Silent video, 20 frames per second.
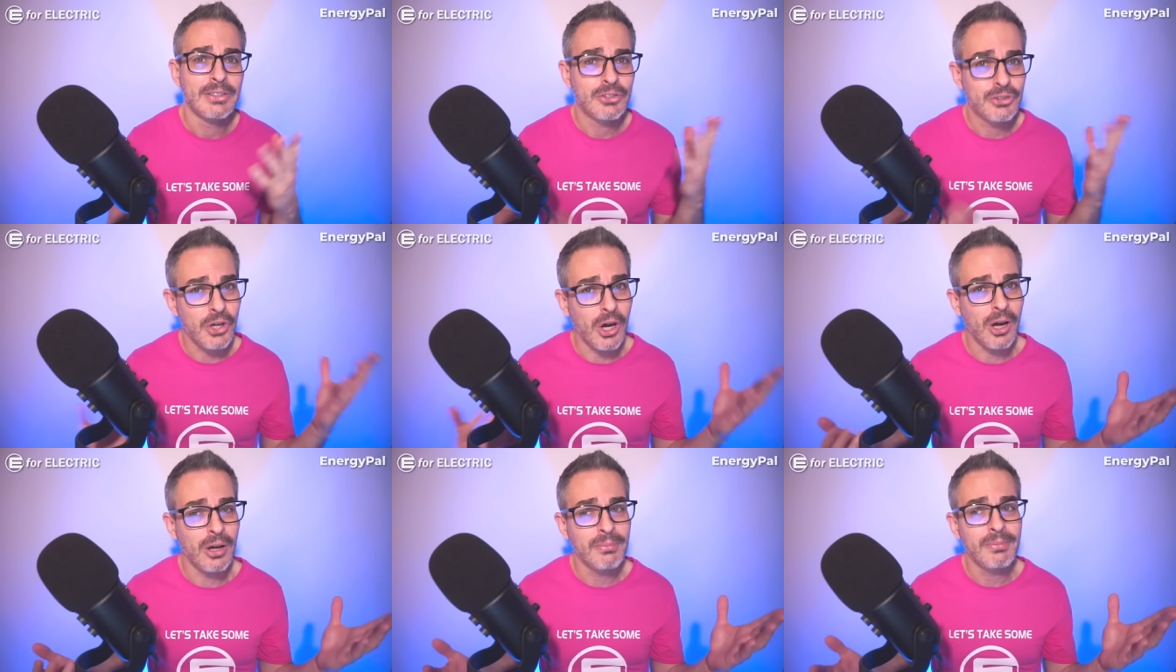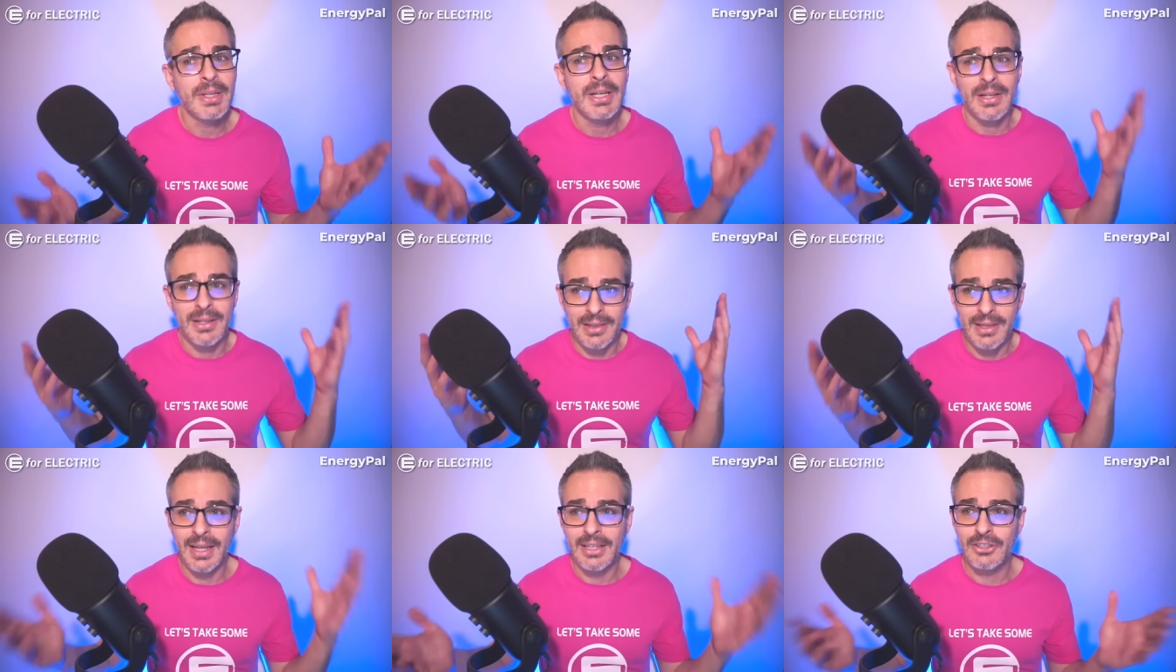So
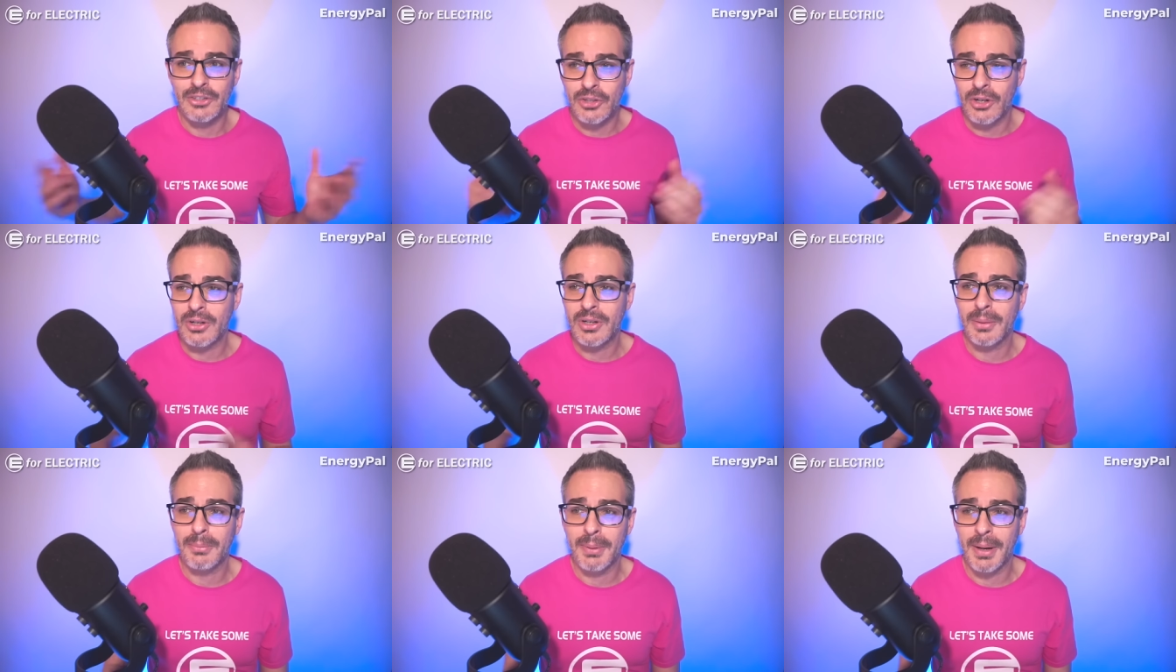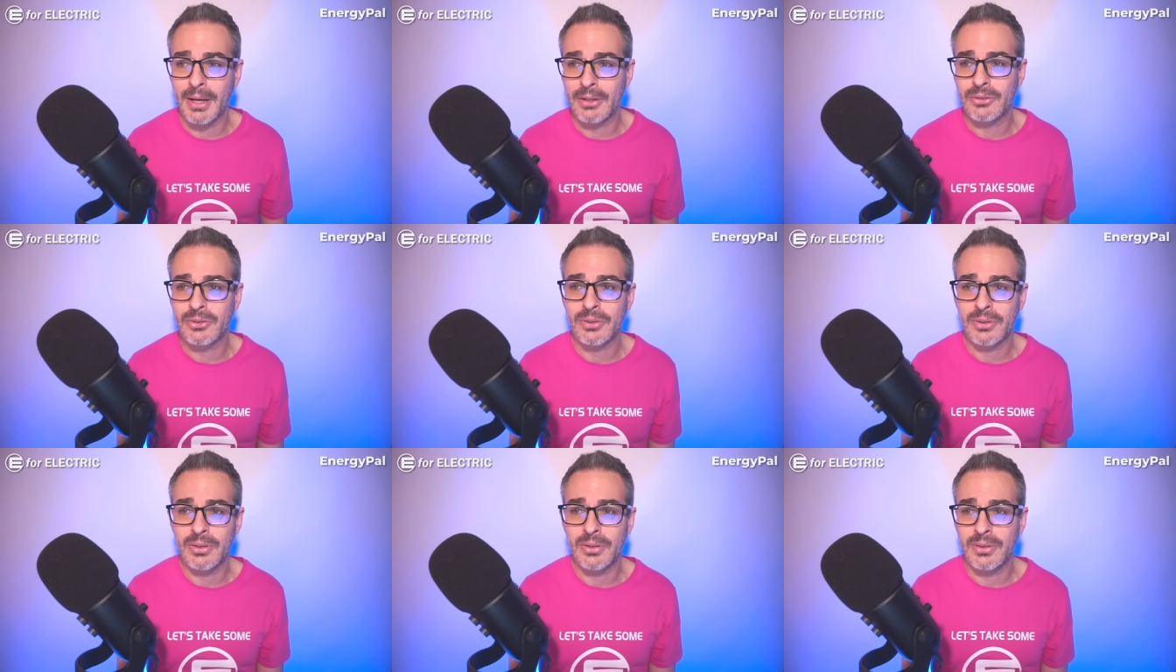let's talk about
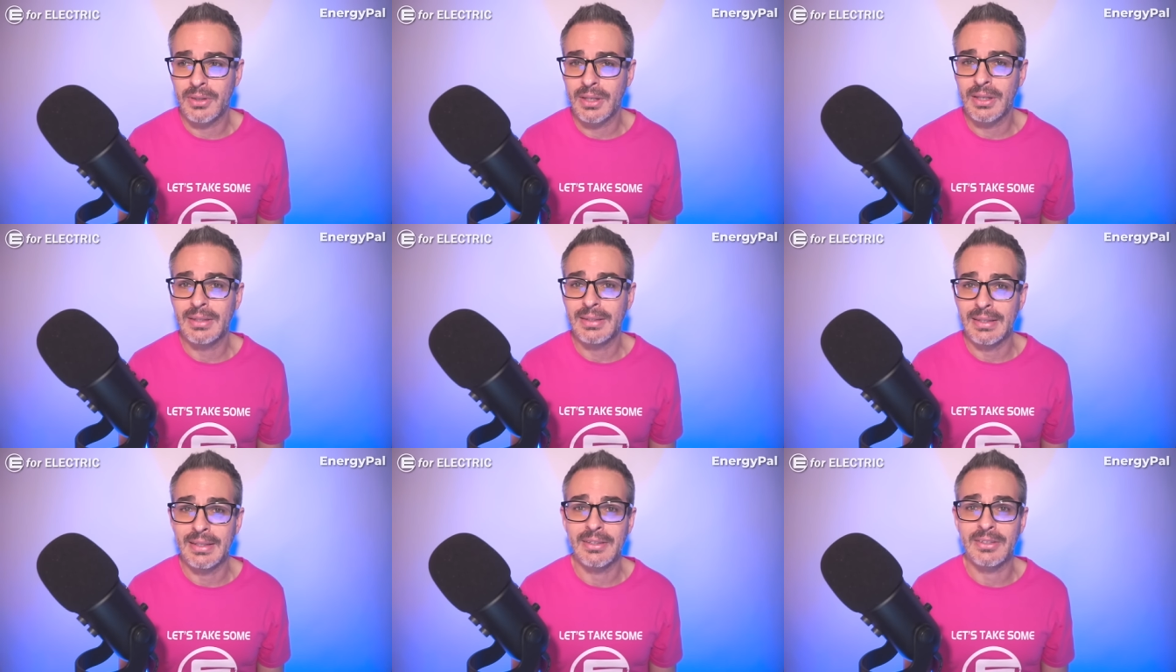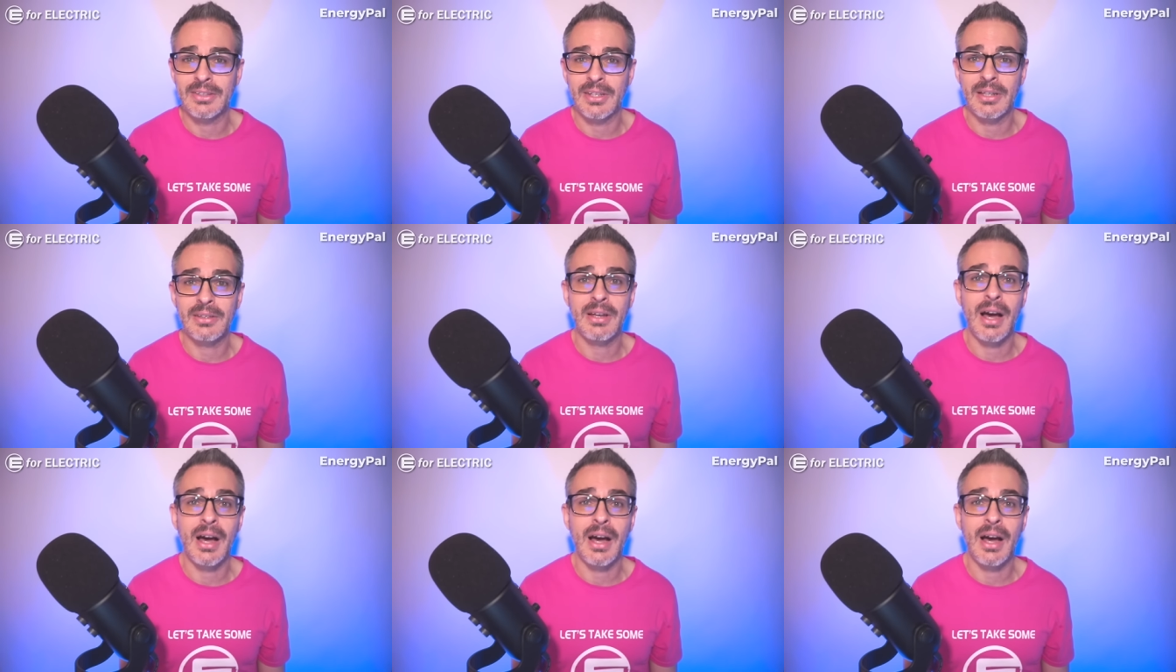the Nissan